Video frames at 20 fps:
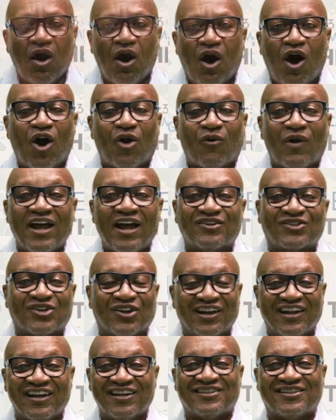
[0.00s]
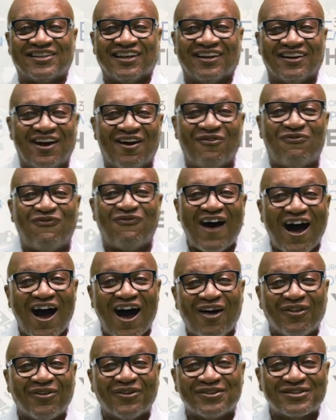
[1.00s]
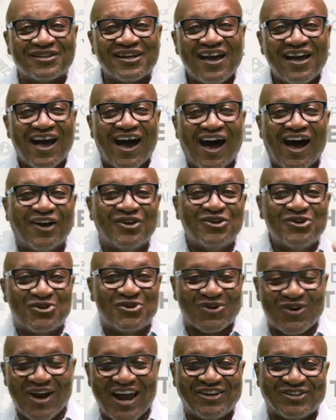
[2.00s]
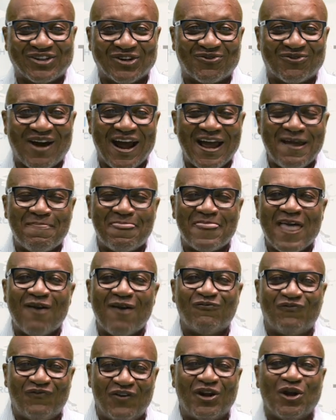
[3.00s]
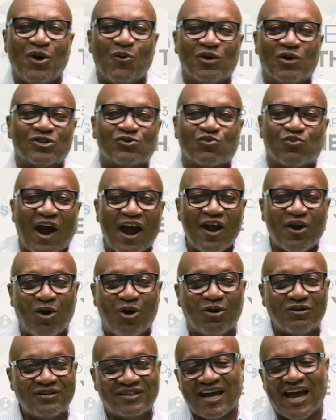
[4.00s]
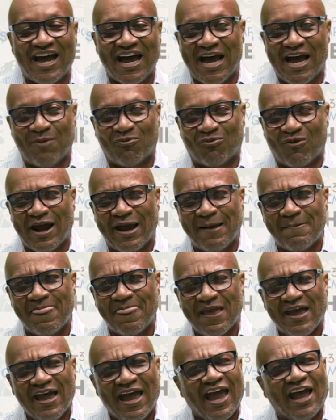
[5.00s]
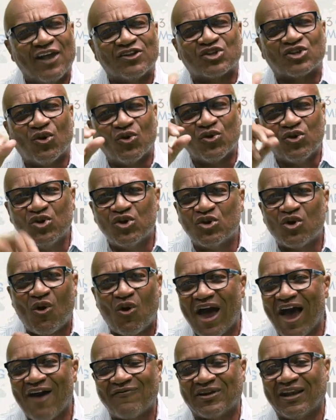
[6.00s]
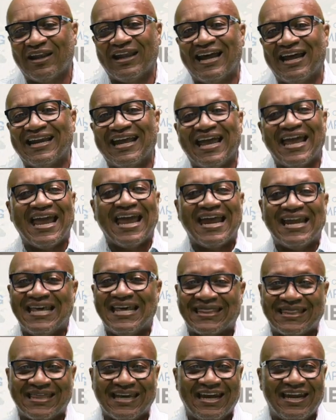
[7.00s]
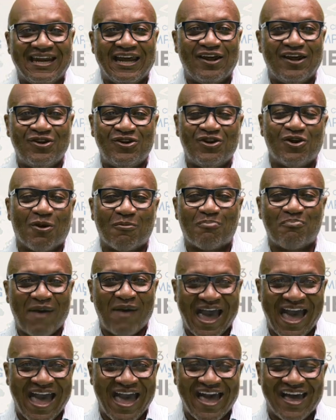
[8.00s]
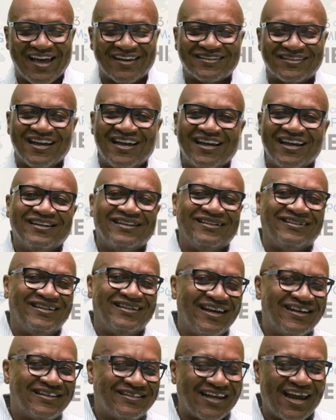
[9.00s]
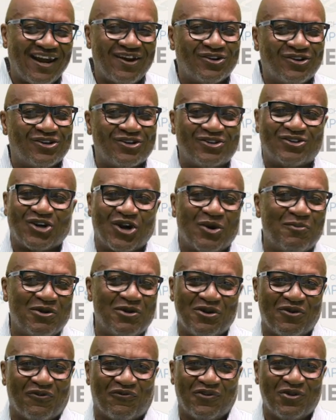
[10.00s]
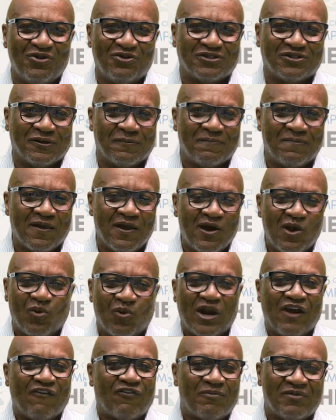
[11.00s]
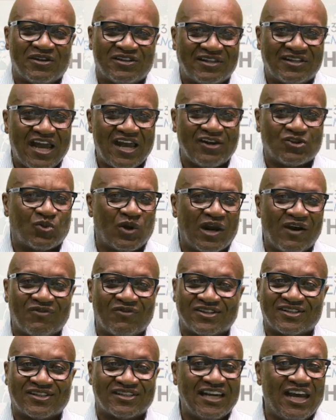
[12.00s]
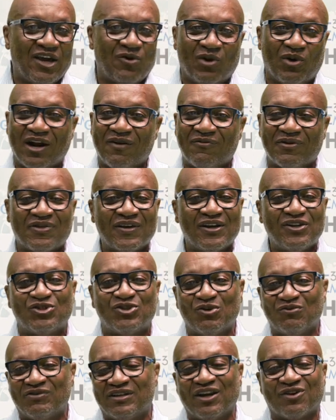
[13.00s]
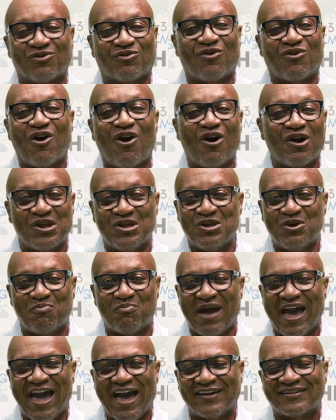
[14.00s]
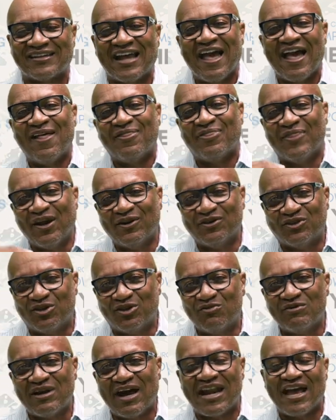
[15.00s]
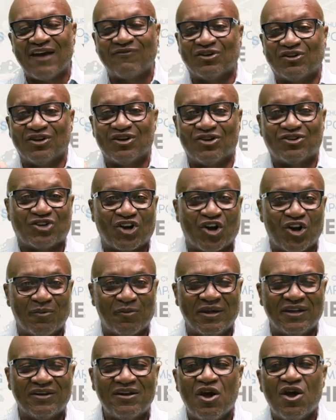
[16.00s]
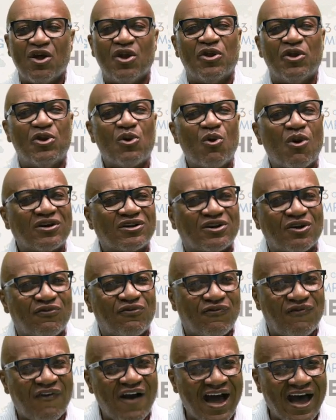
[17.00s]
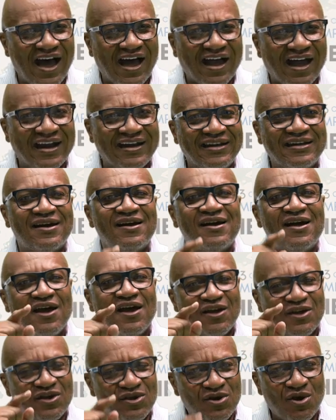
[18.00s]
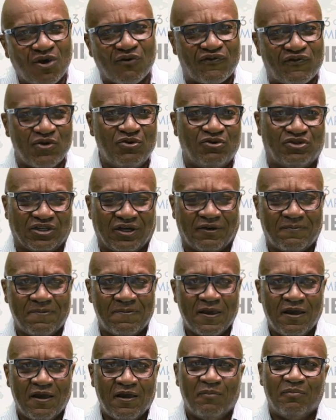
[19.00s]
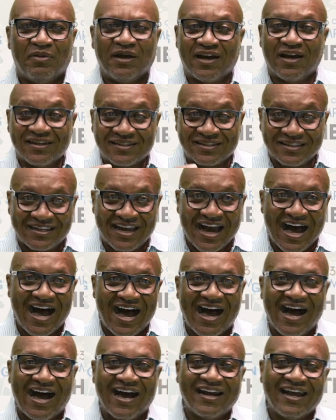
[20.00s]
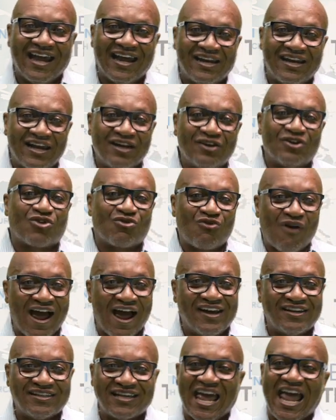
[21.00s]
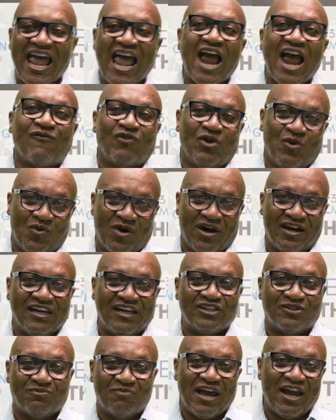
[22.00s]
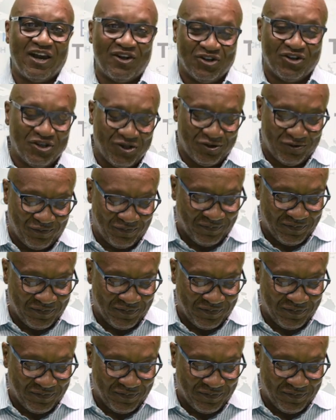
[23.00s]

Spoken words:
All right, so listen, a father's a new creation, right? That video was right on time, right? And so you don't have to let anything in your past dictate or determine your future. Whatever mistakes, whatever sin, whatever things you did wrong in your past, they do not have to determine nor define your future, because God and in Christ, everyone is made new.